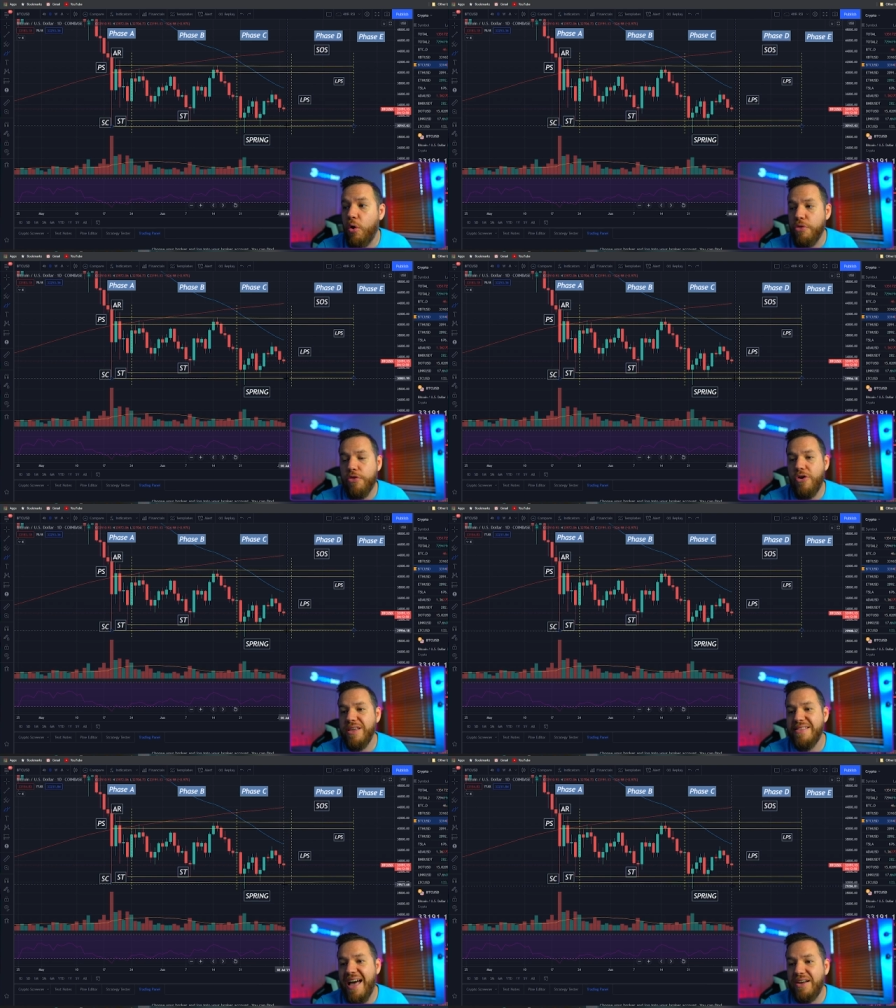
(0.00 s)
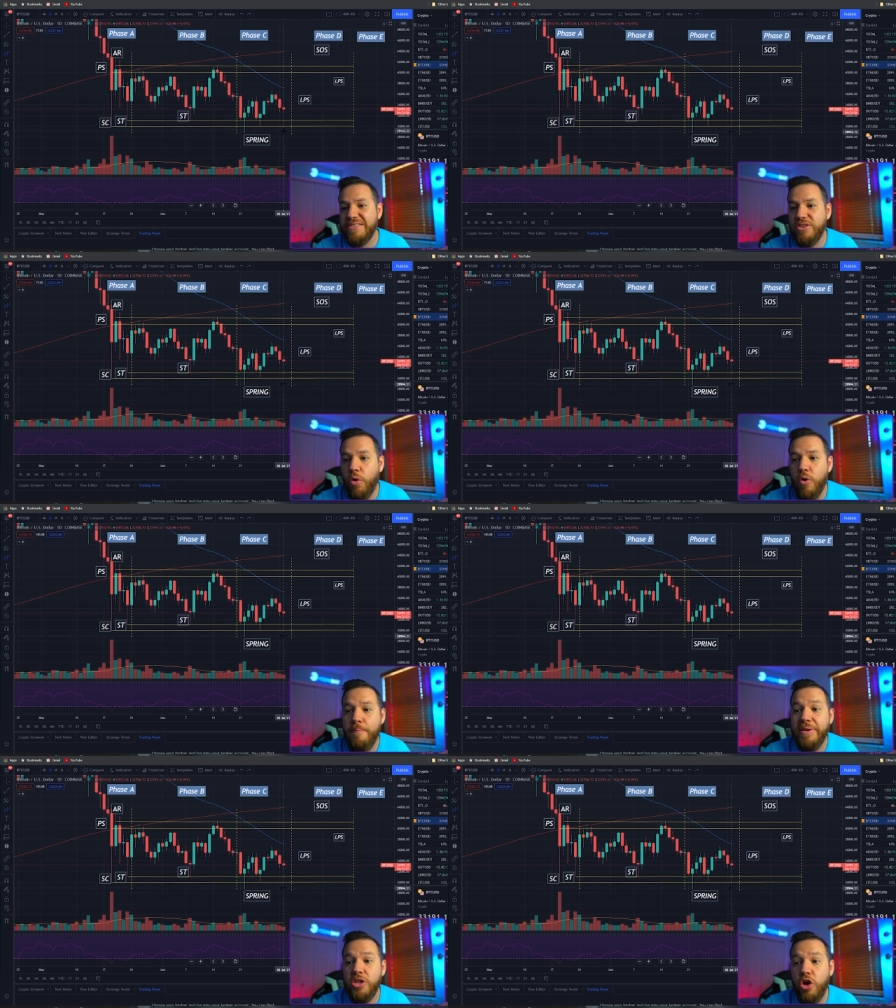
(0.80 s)
30,000 or
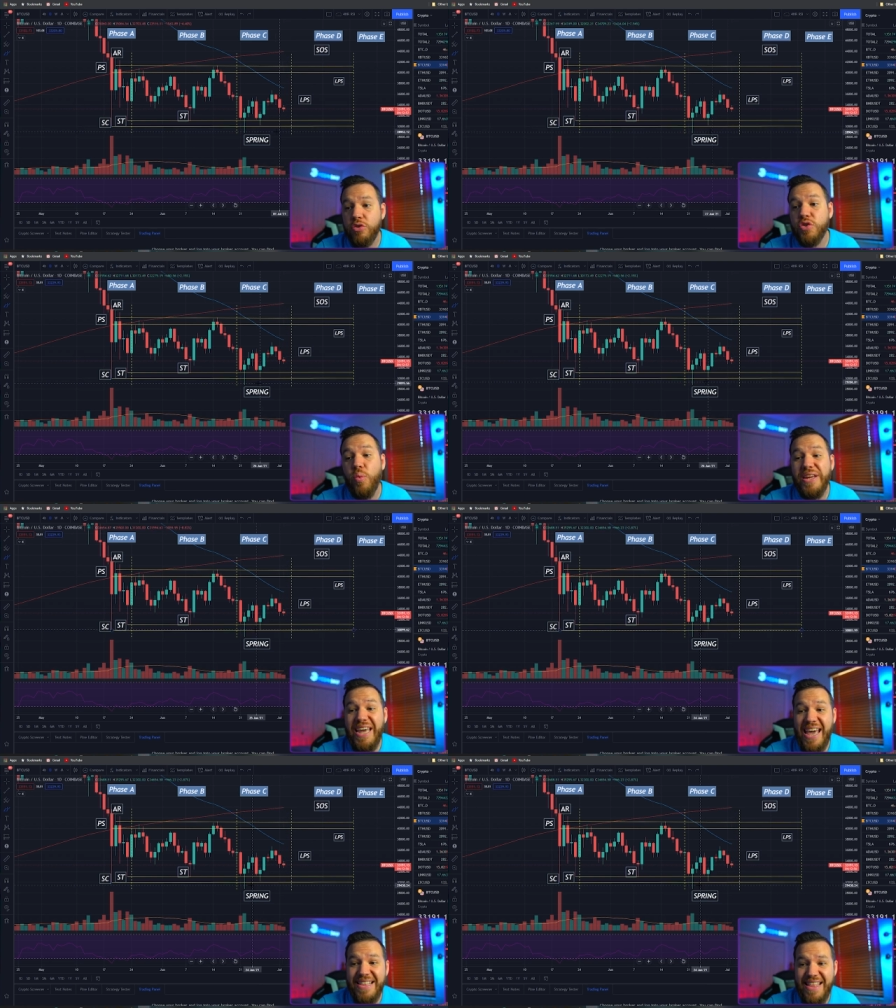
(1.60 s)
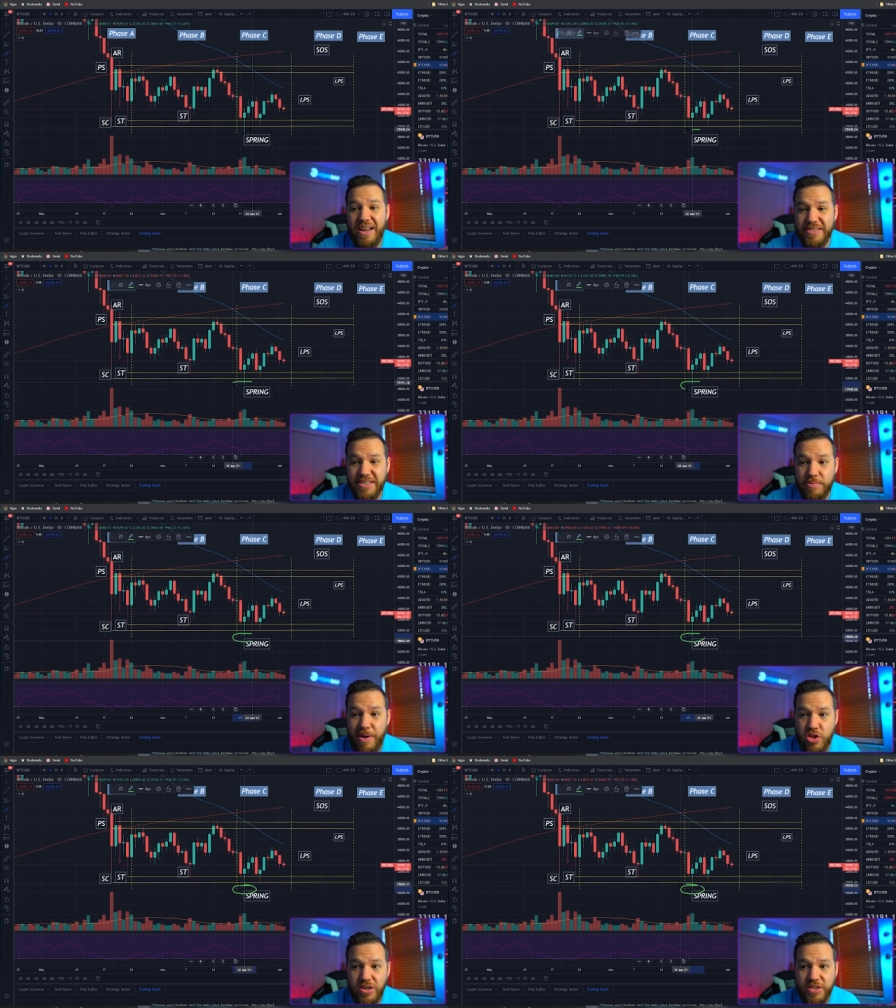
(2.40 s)
below 28,000,
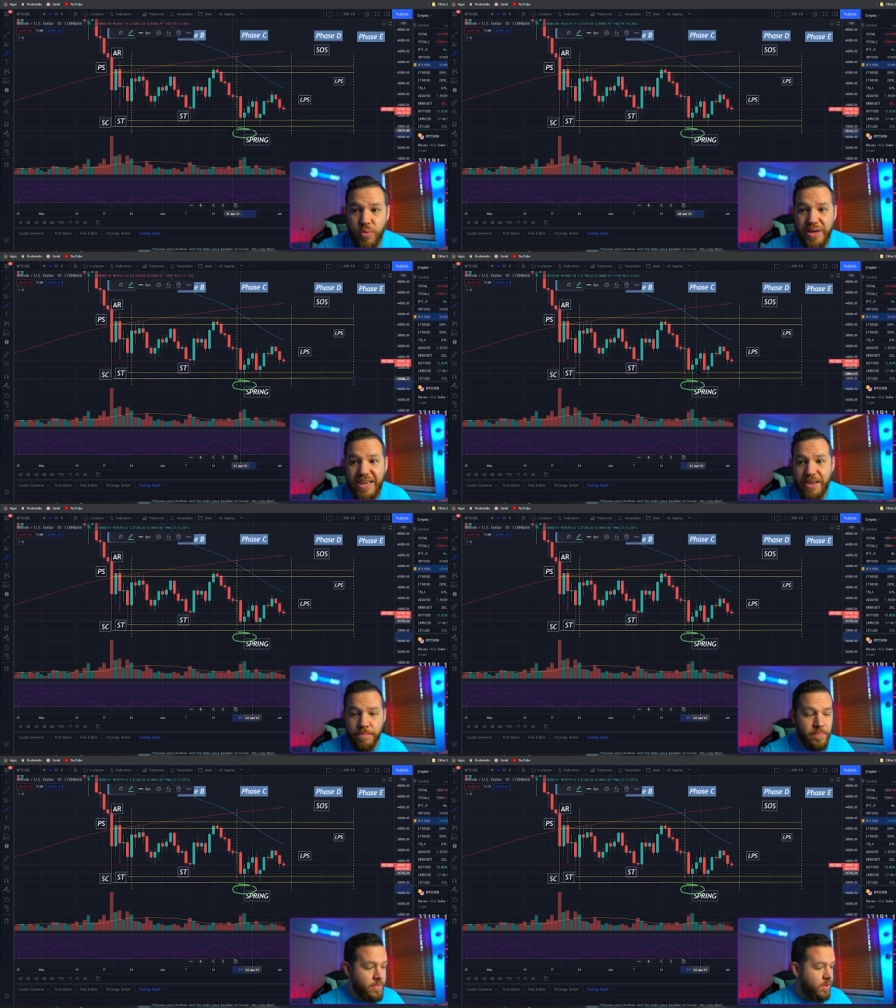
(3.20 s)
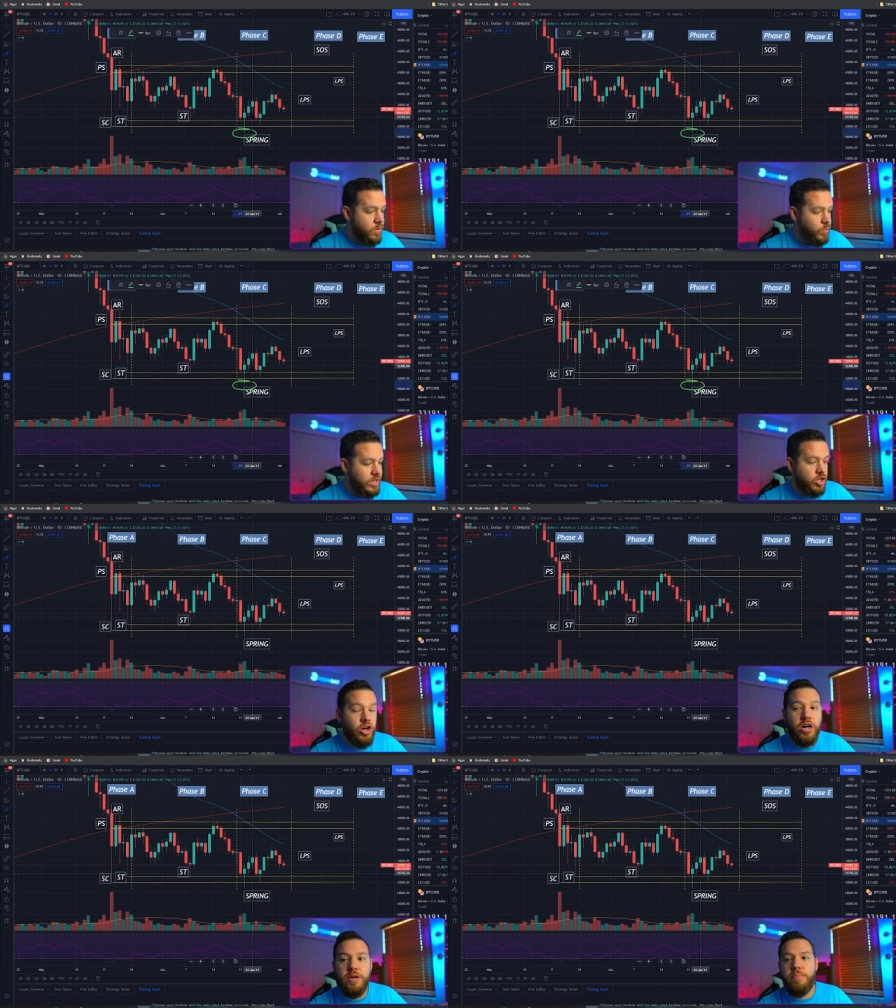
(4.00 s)
especially 28, we
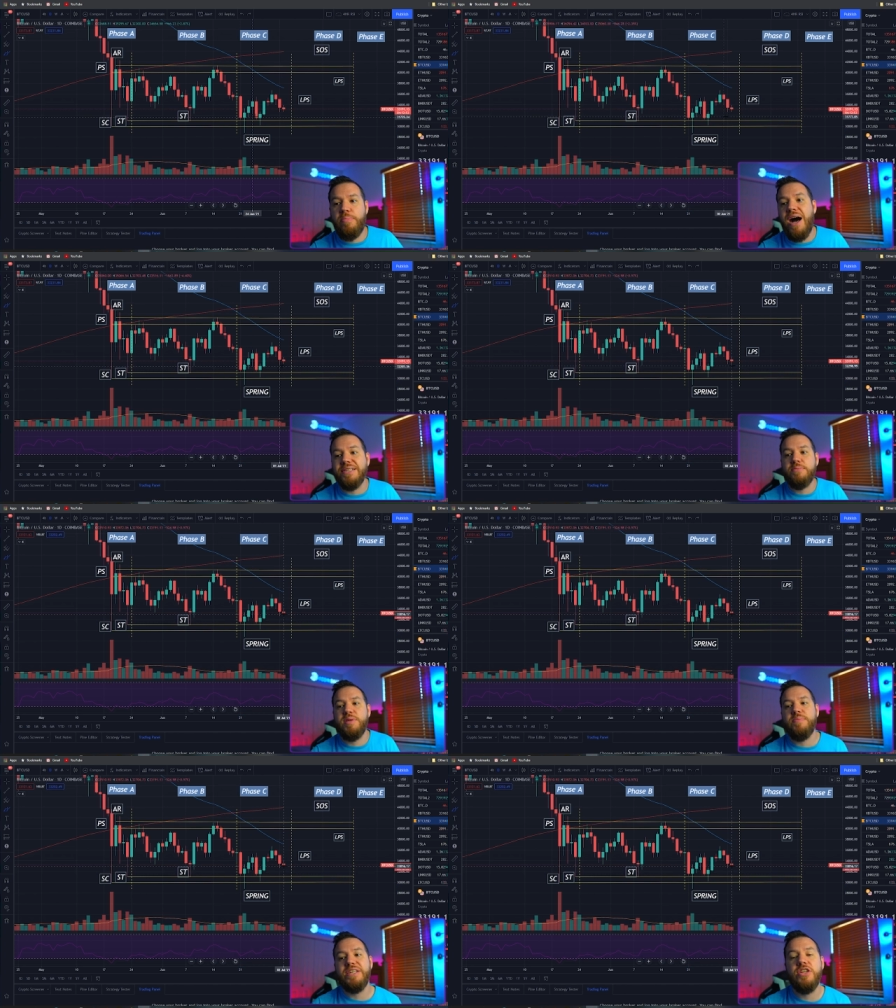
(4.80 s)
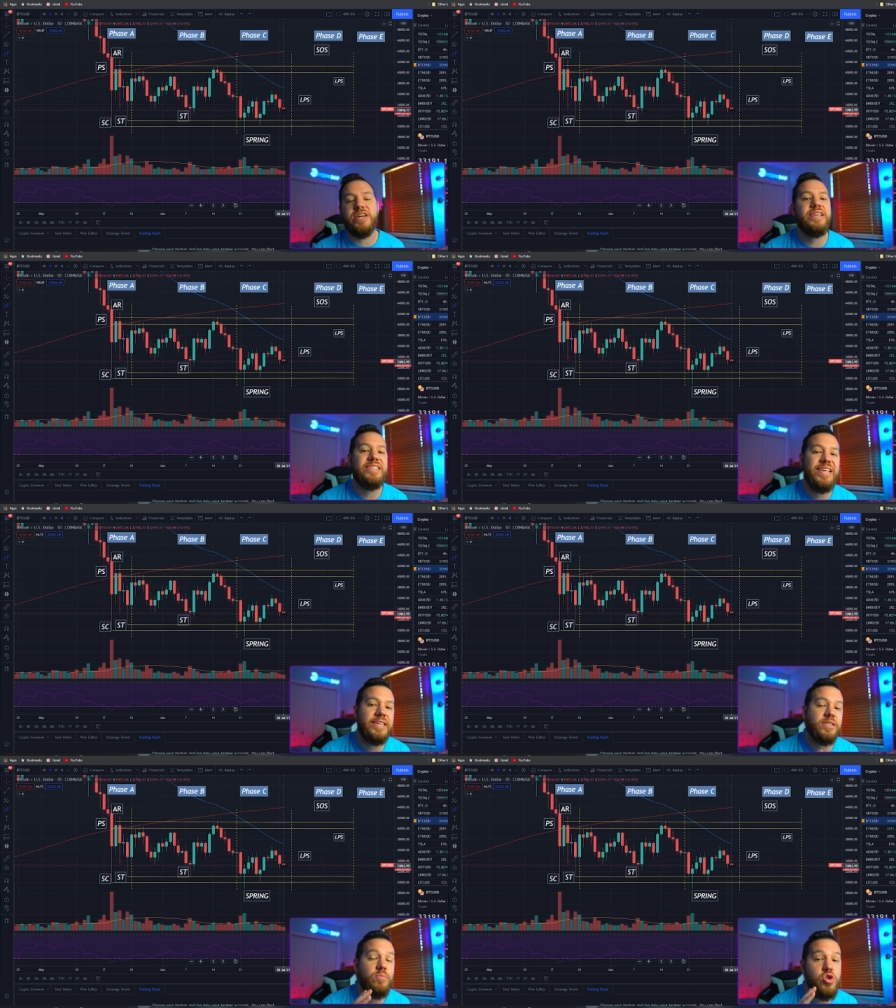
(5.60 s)
could possibly be looking to take
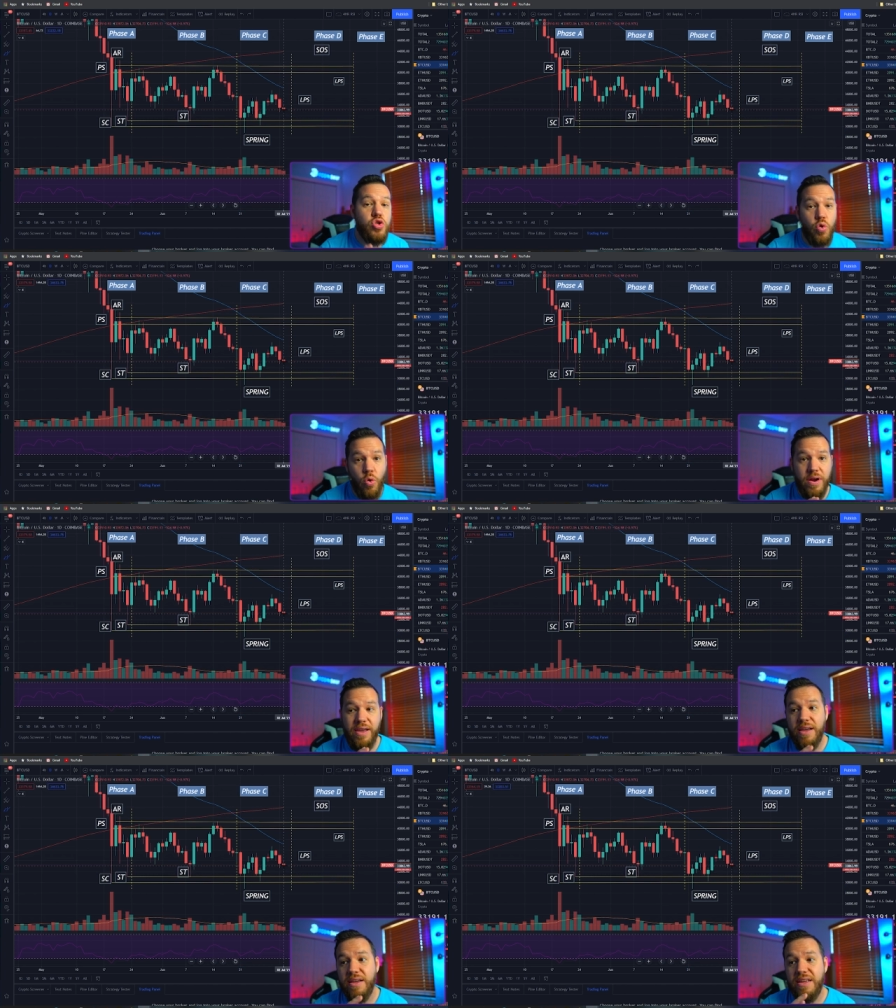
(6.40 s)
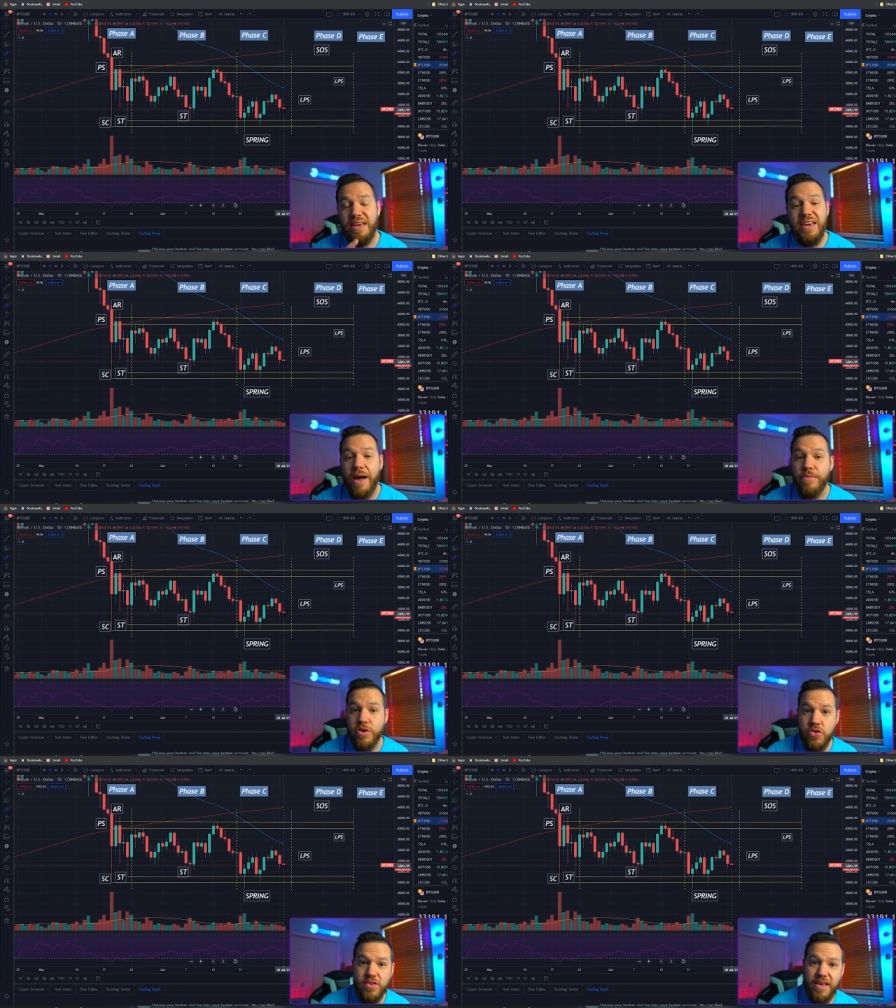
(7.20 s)
some short
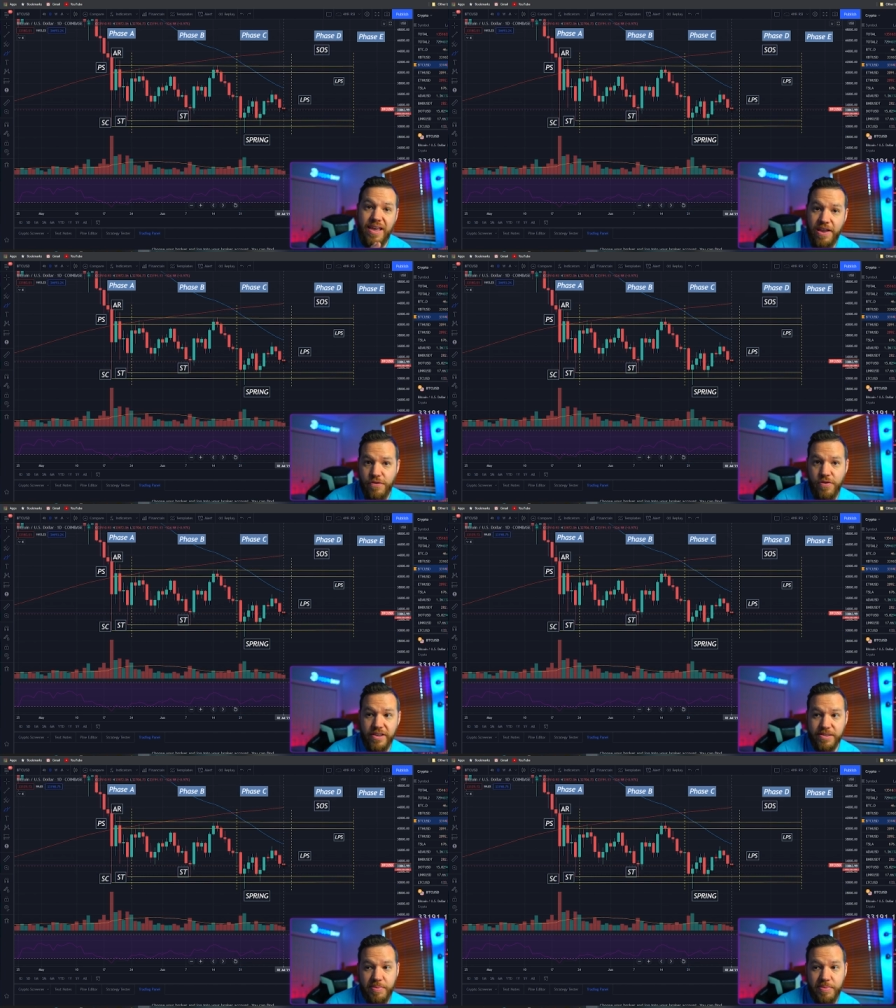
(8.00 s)
leveraged entries.